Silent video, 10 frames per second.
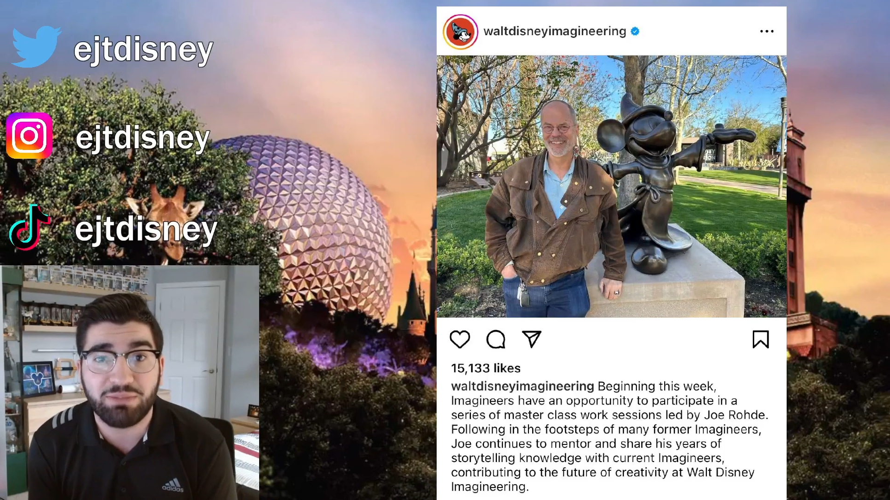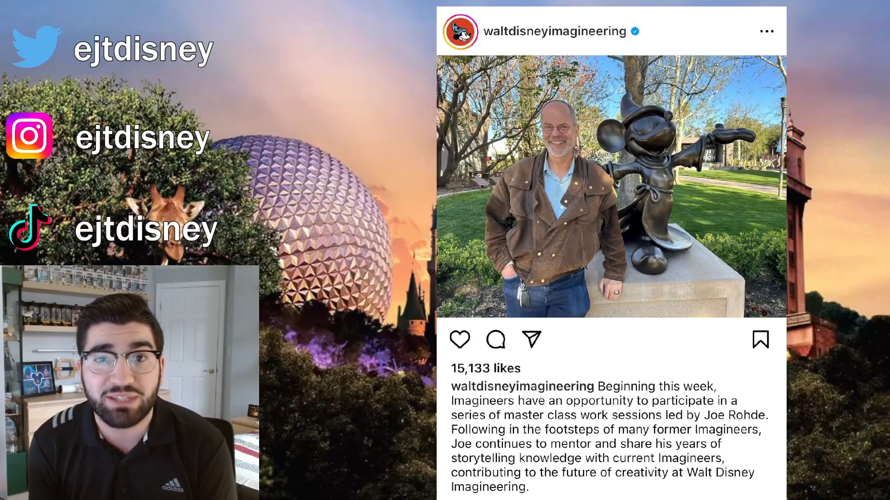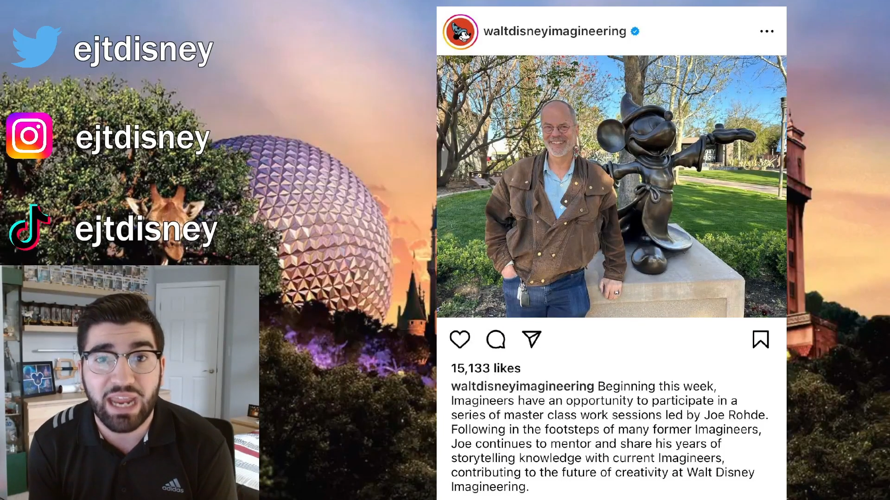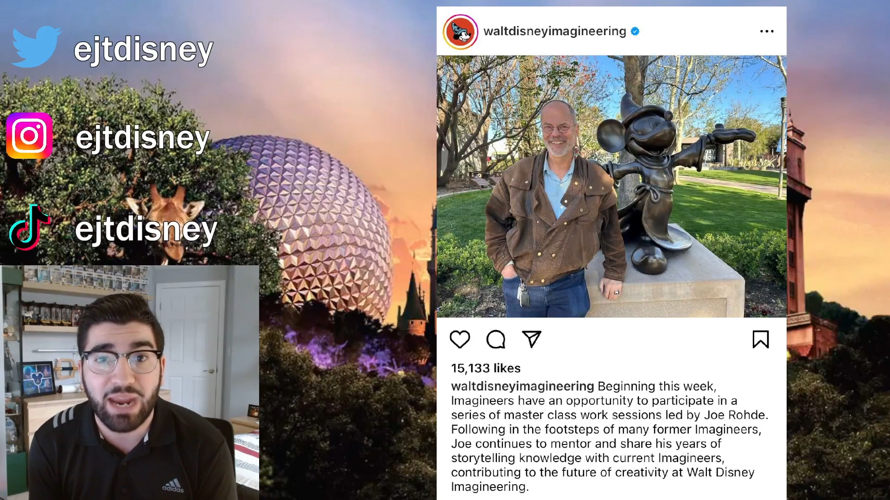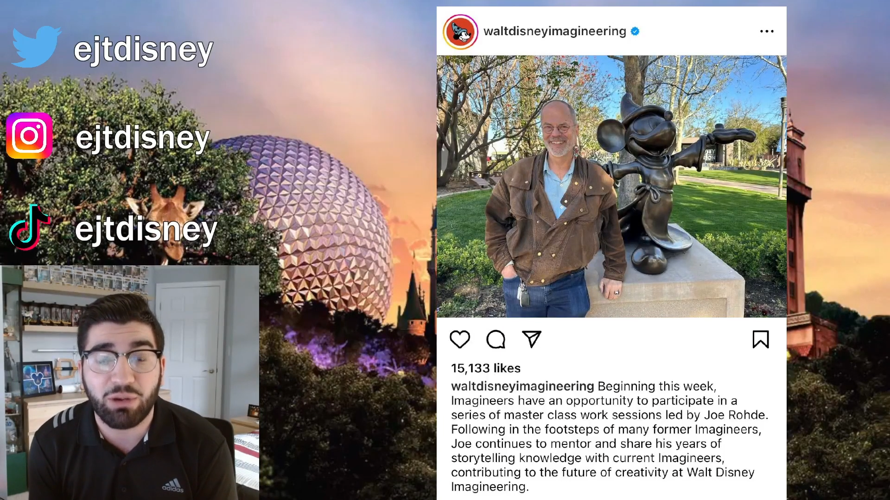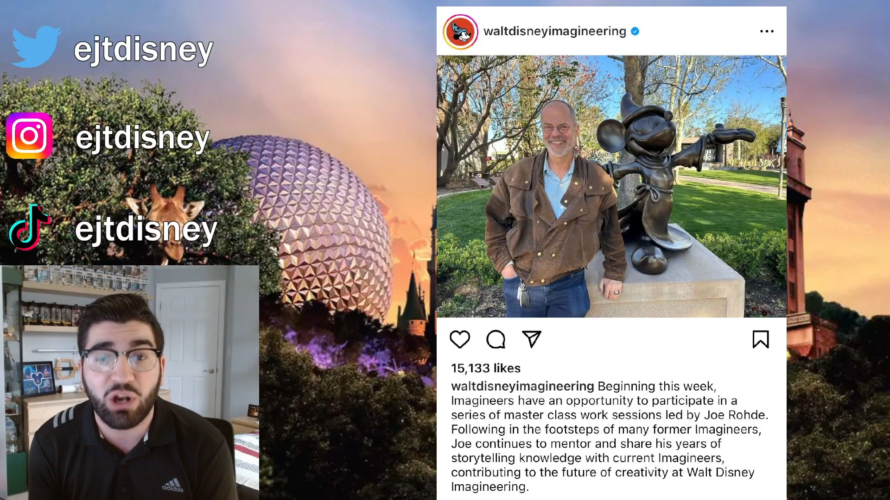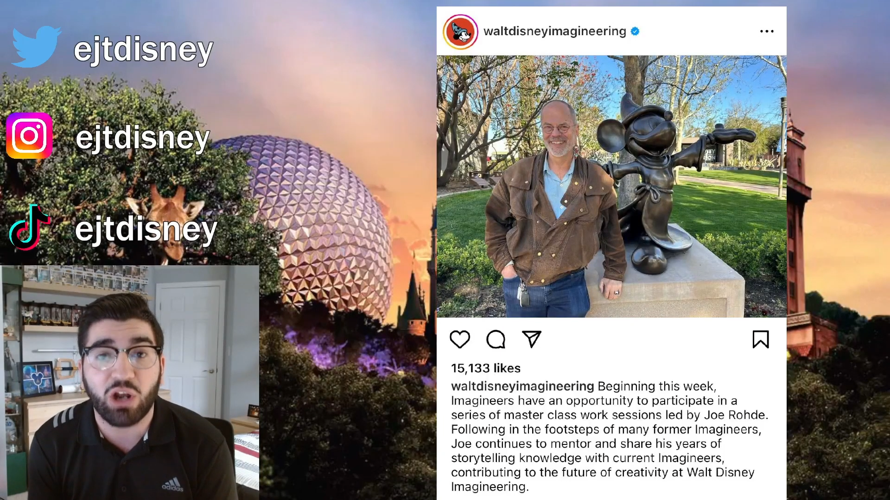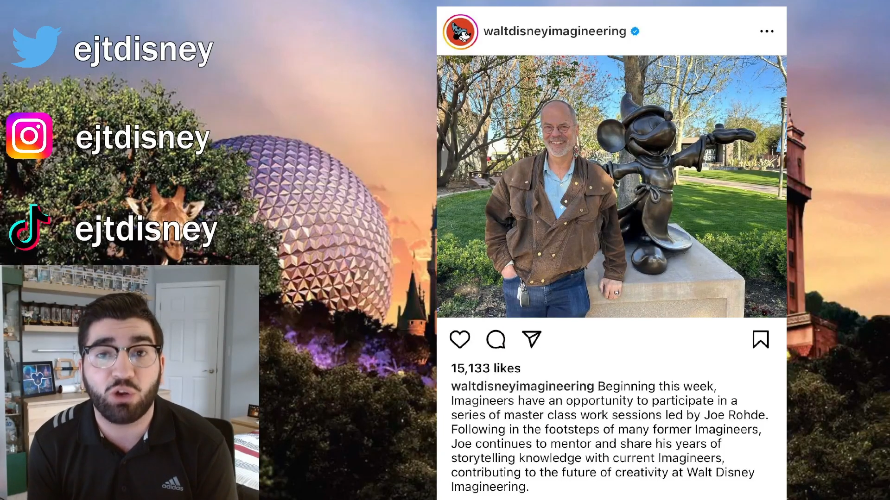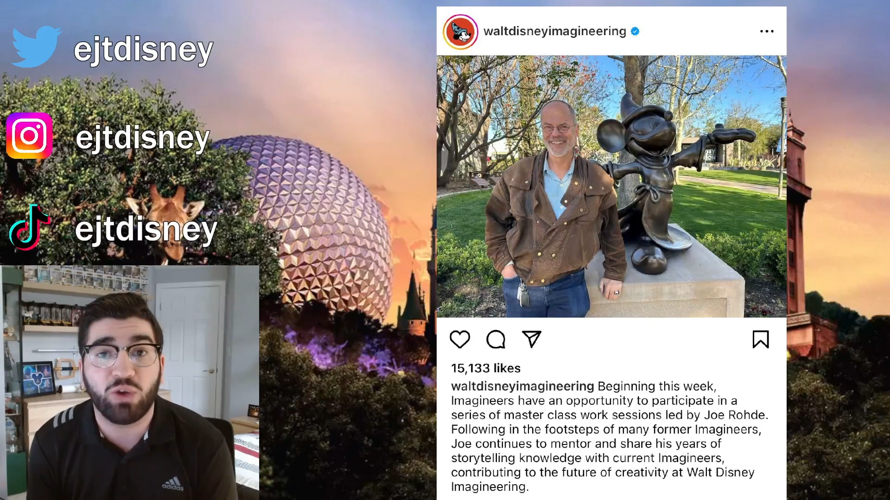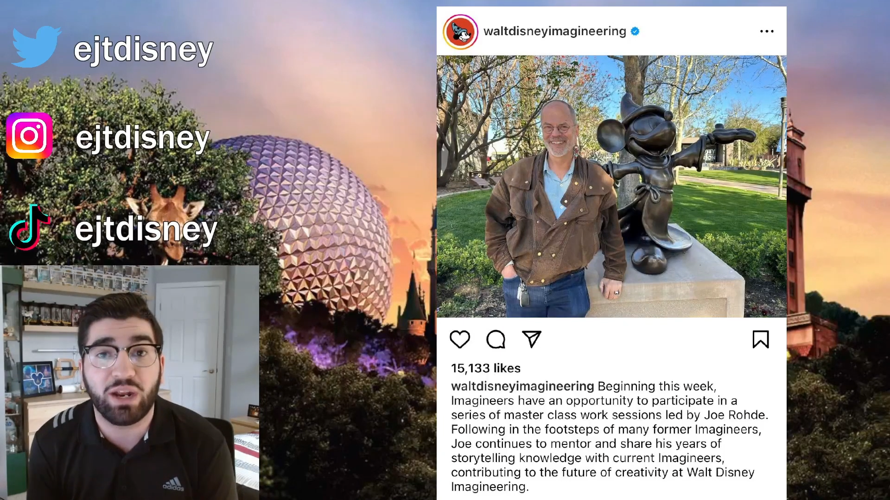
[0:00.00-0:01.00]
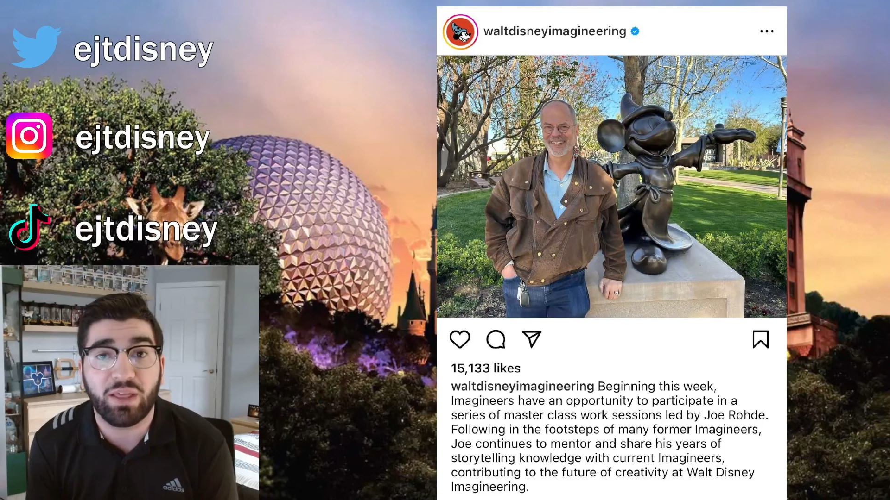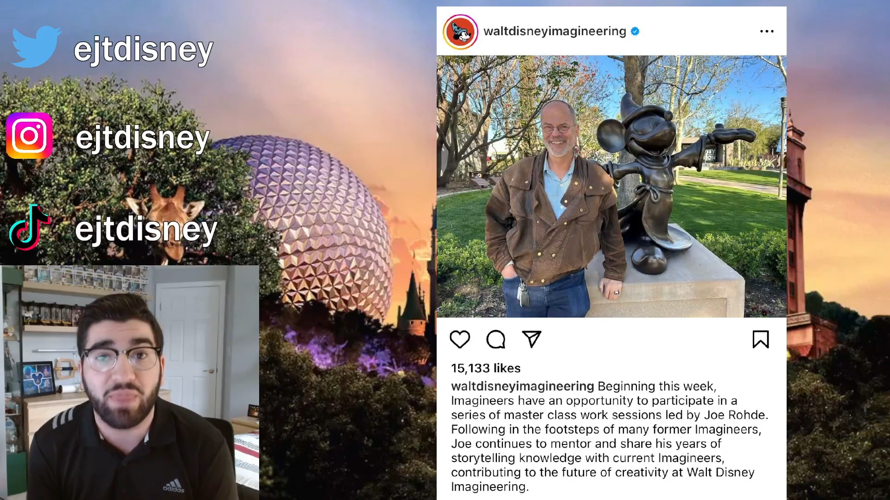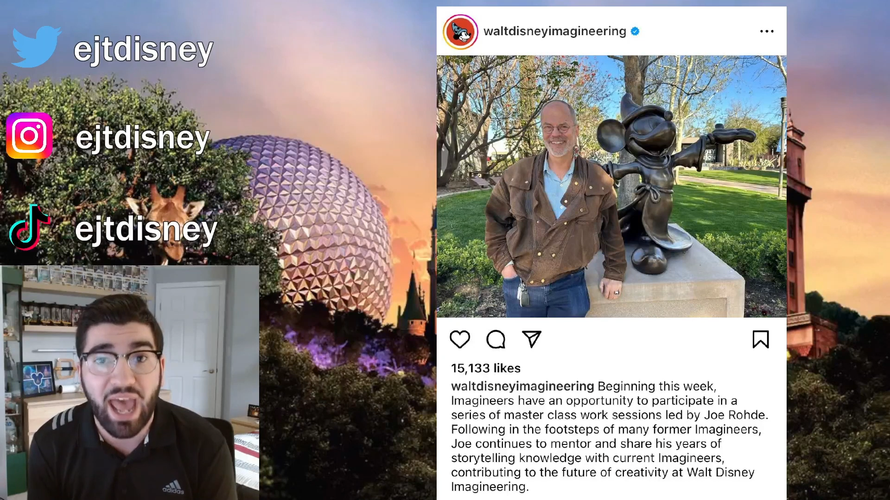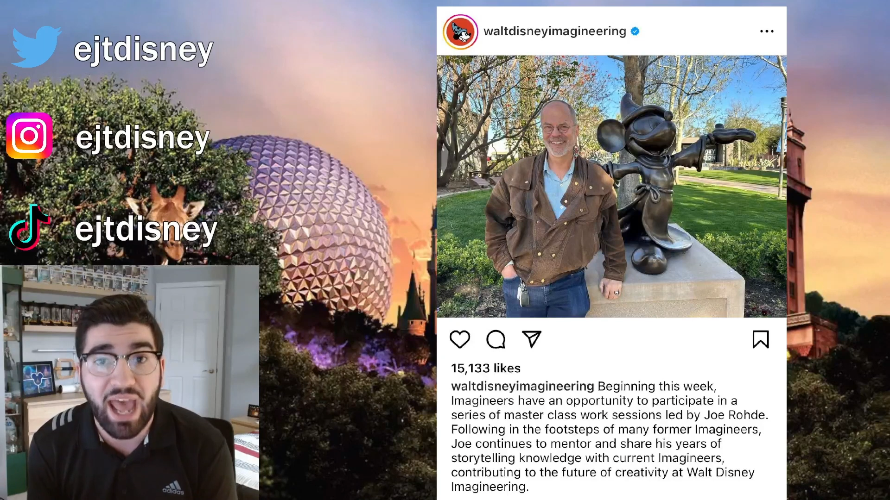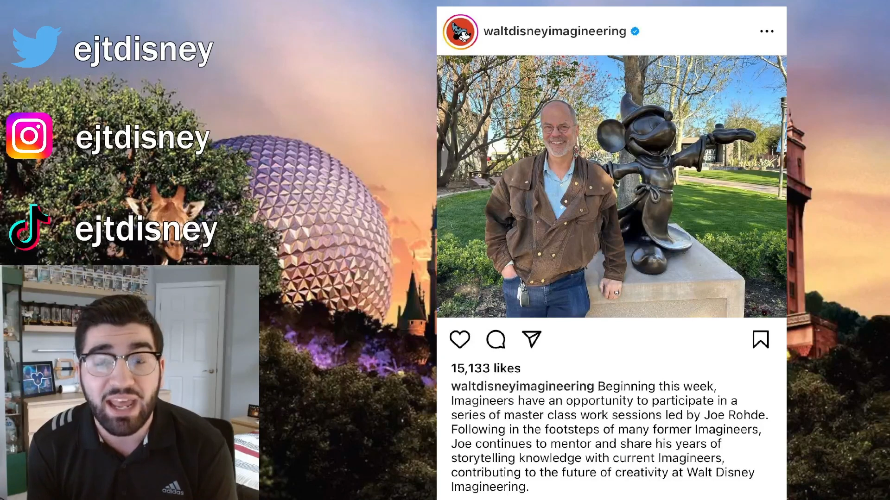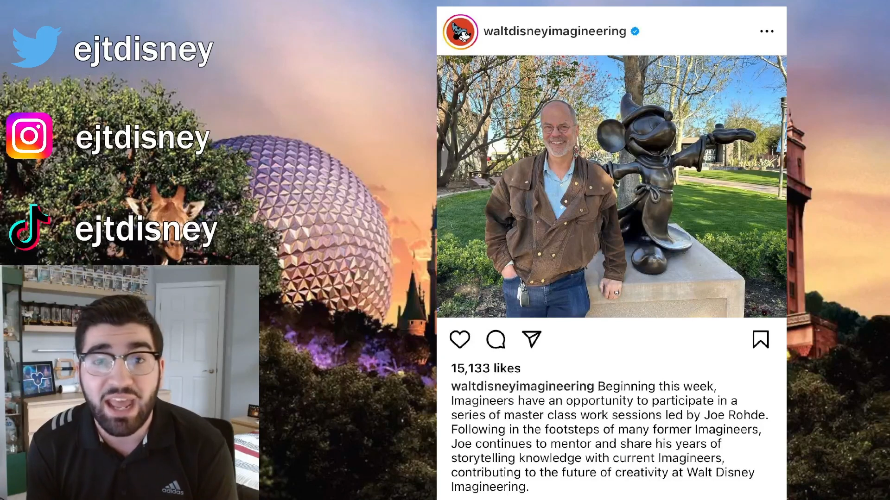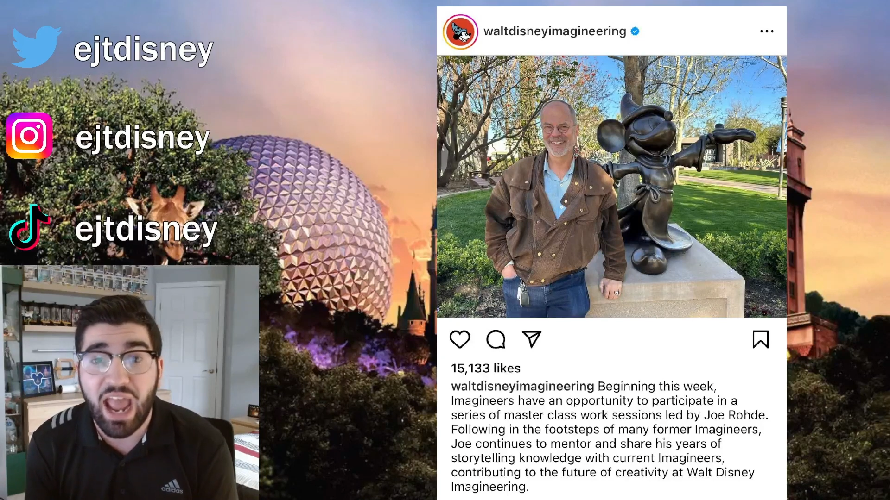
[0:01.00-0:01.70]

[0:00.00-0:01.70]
Cameron on creating that